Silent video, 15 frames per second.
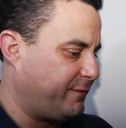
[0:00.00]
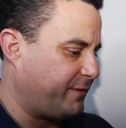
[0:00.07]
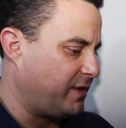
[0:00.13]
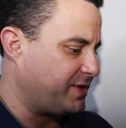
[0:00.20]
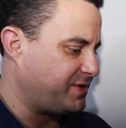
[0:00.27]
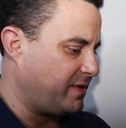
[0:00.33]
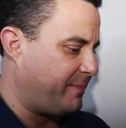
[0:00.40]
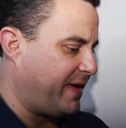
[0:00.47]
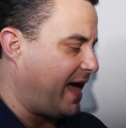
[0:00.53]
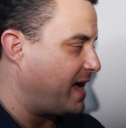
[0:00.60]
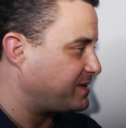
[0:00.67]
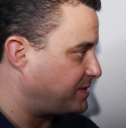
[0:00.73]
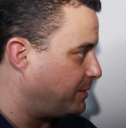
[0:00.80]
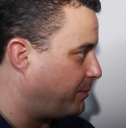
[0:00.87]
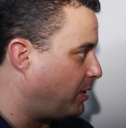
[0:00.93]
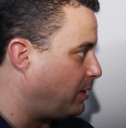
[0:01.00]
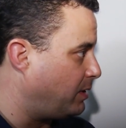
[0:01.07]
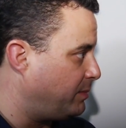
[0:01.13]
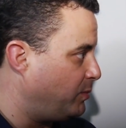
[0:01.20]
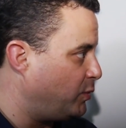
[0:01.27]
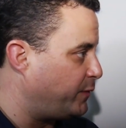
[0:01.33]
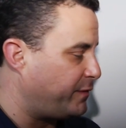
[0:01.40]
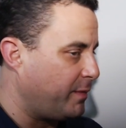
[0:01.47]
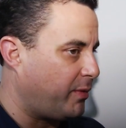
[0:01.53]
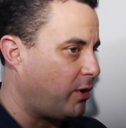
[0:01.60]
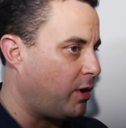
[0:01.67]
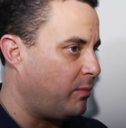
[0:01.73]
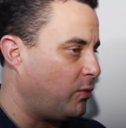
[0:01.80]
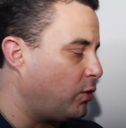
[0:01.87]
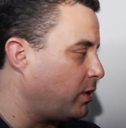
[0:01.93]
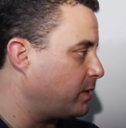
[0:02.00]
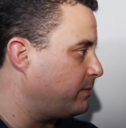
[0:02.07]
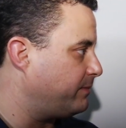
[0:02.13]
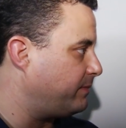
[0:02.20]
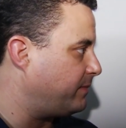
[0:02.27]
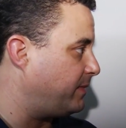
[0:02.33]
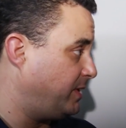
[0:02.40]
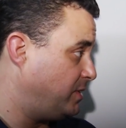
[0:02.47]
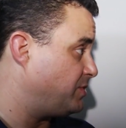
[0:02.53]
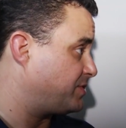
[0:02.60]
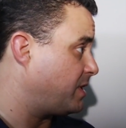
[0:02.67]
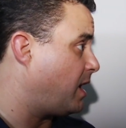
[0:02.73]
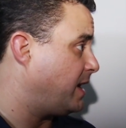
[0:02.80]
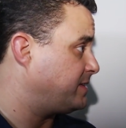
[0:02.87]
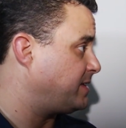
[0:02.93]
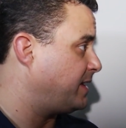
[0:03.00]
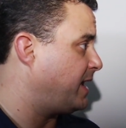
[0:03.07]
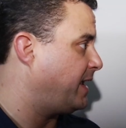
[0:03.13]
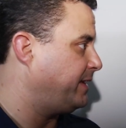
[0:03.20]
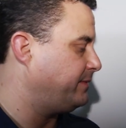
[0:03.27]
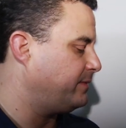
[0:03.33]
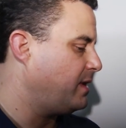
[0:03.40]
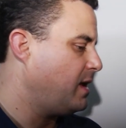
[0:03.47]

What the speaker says: for us to pass the ball and move the ball more, and you saw it tonight.